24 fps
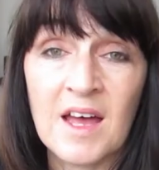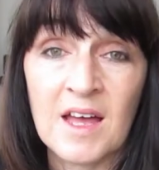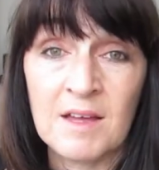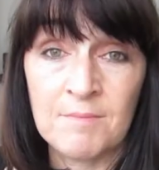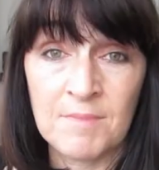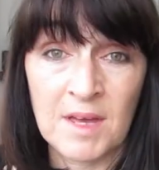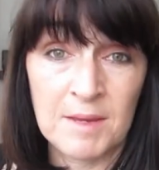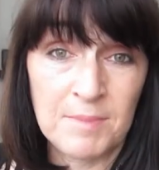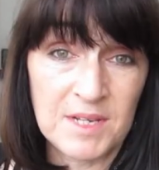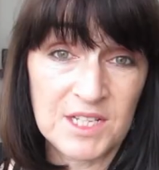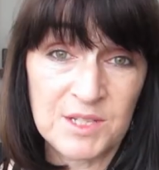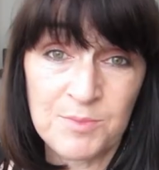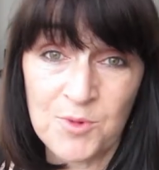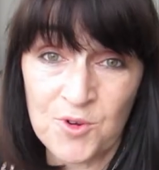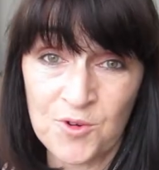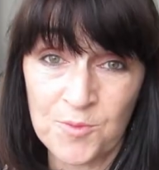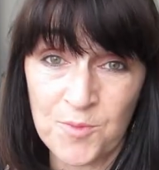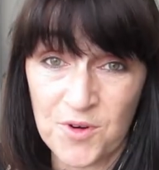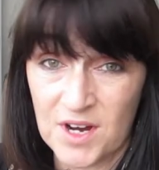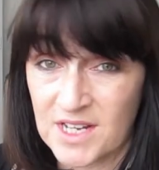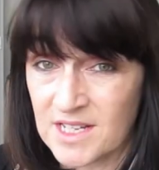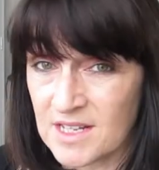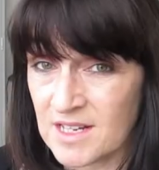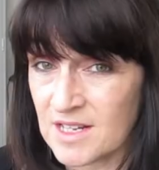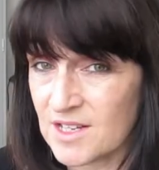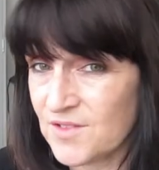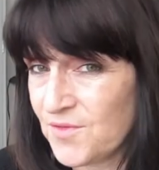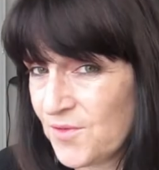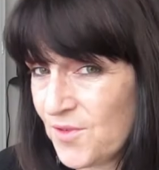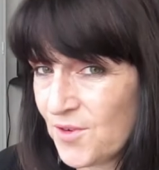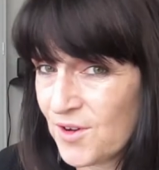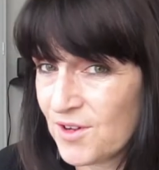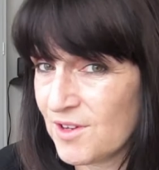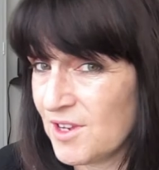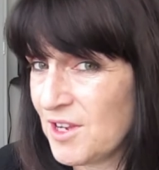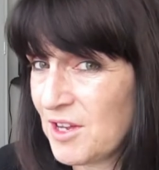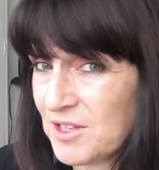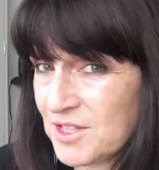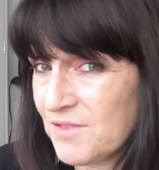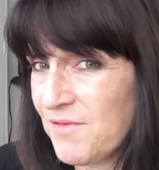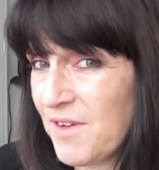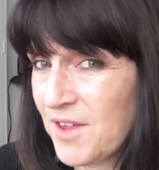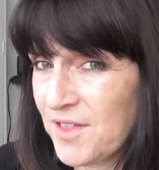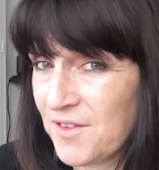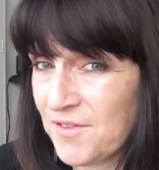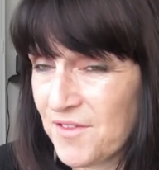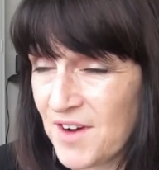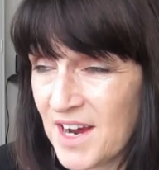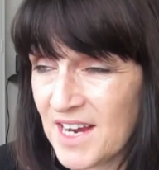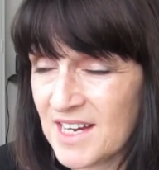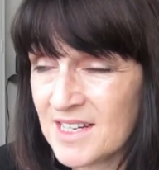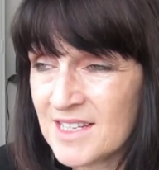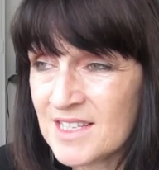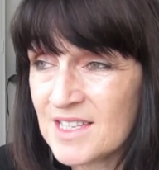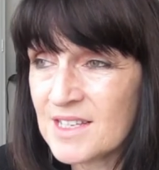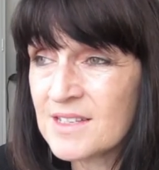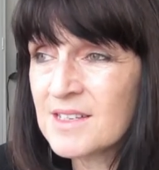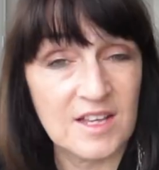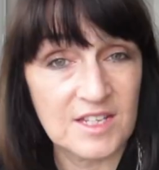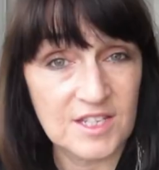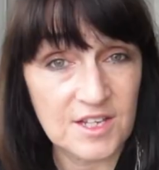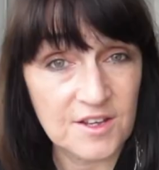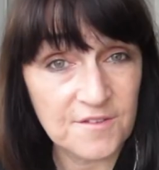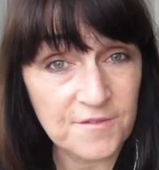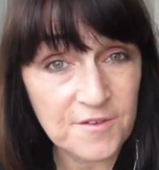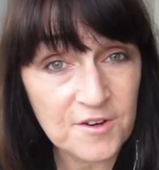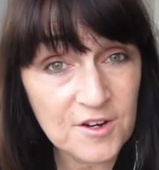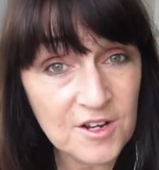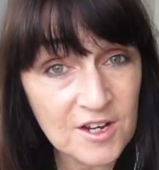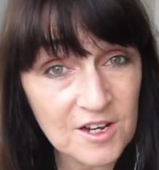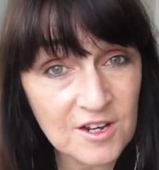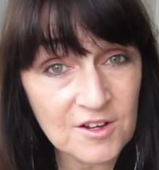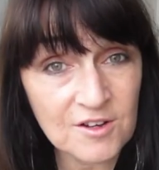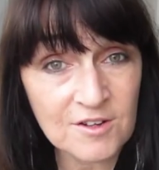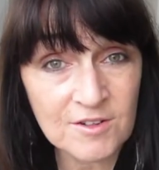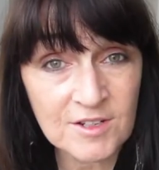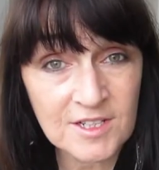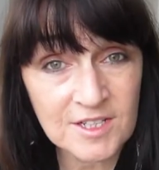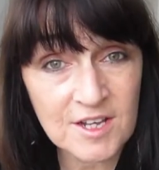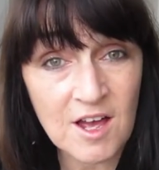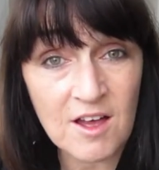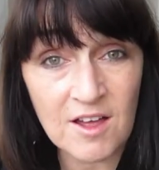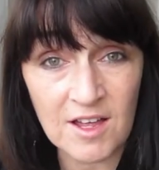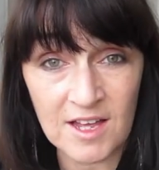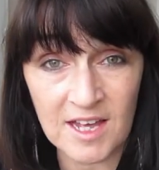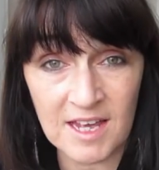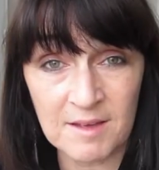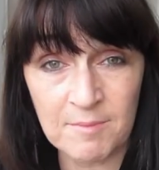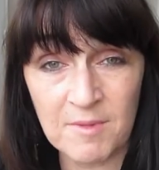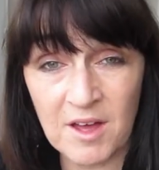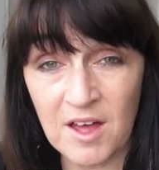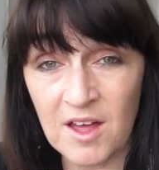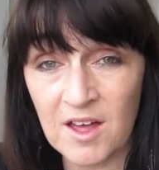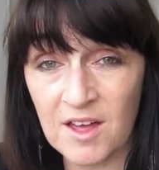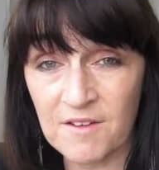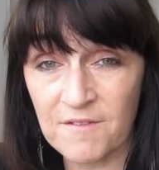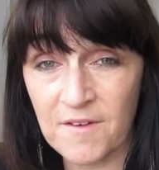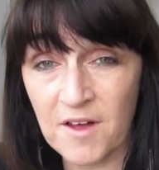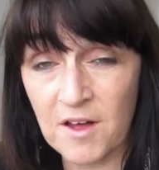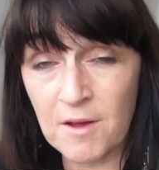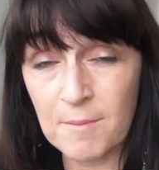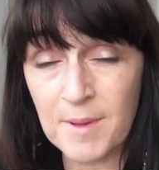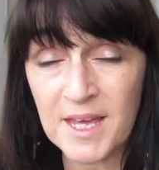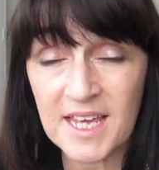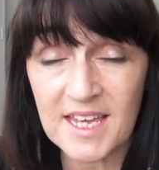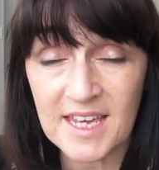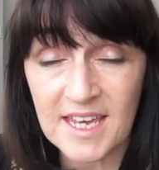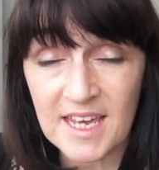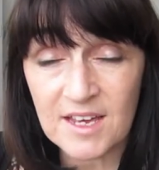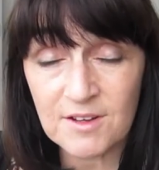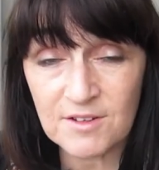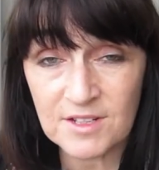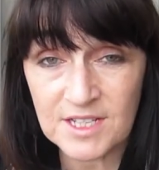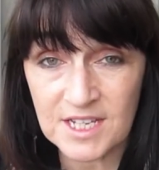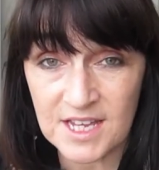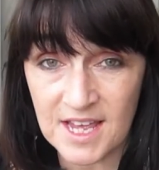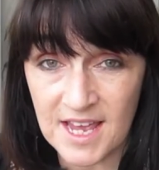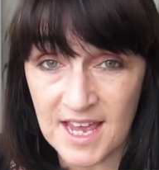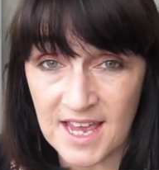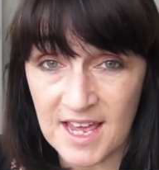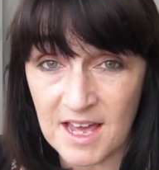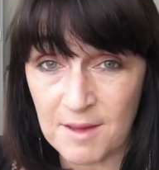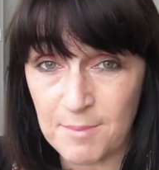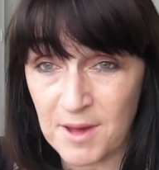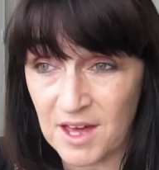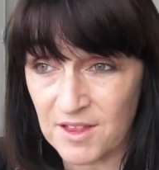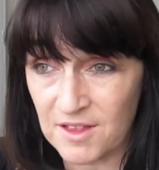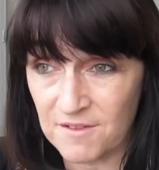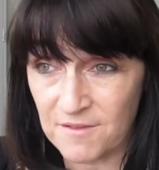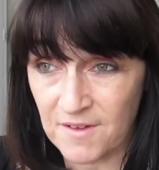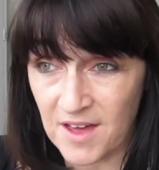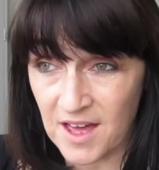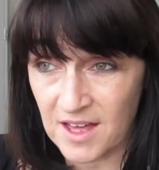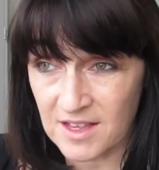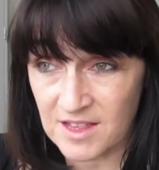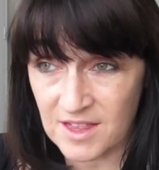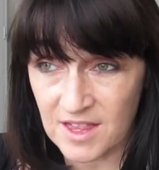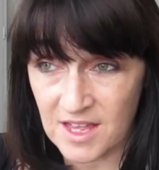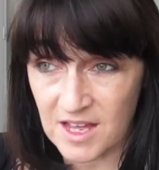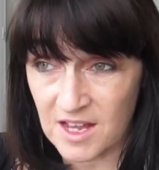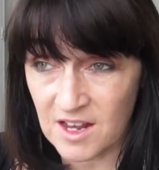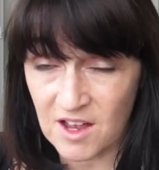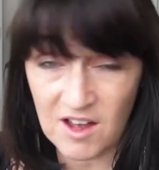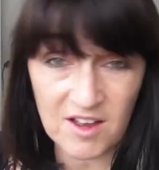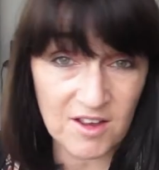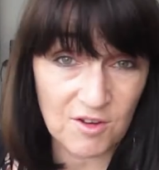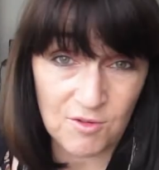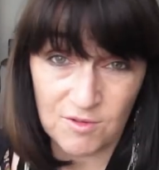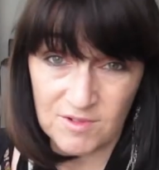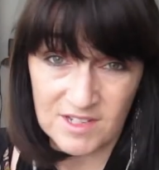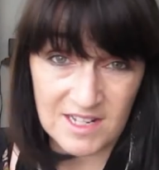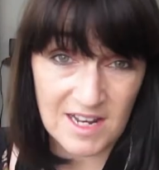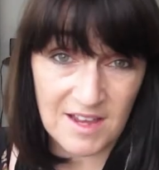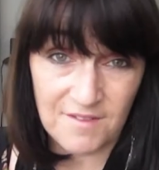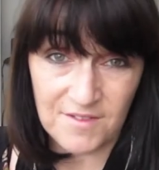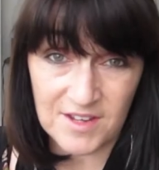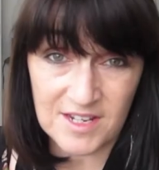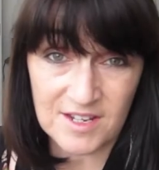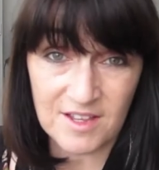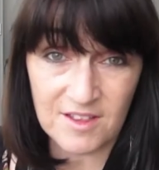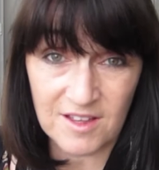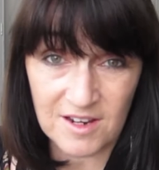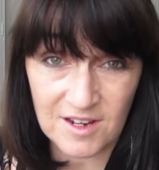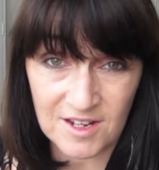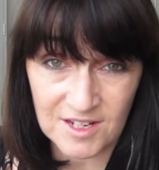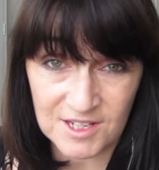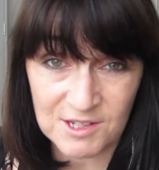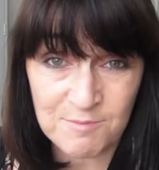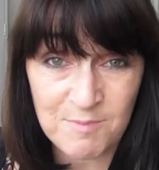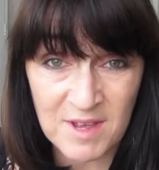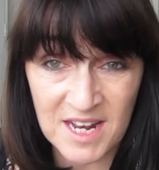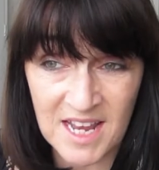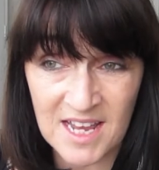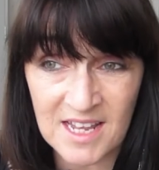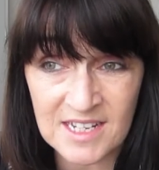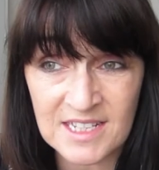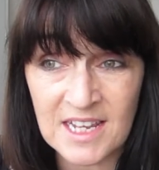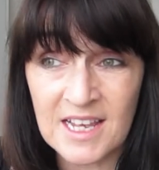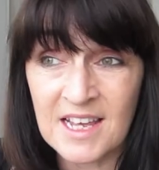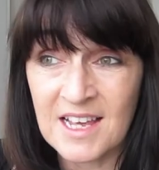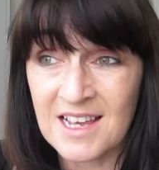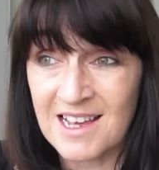and maybe small presents for lots of other friends. So for a long time, I felt a bit guilty about the fact that I always leave it till the last minute.